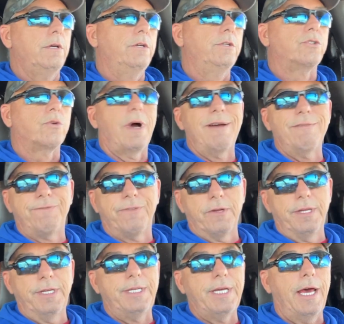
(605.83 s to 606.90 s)
You drive for
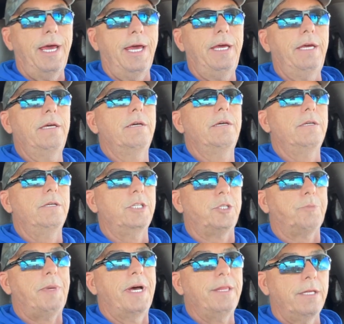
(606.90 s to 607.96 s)
the day, you
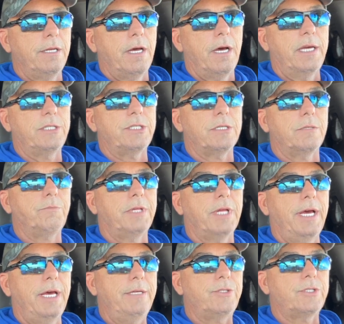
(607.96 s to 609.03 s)
spend the night
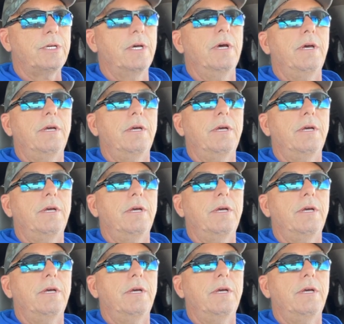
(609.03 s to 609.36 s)
someplace,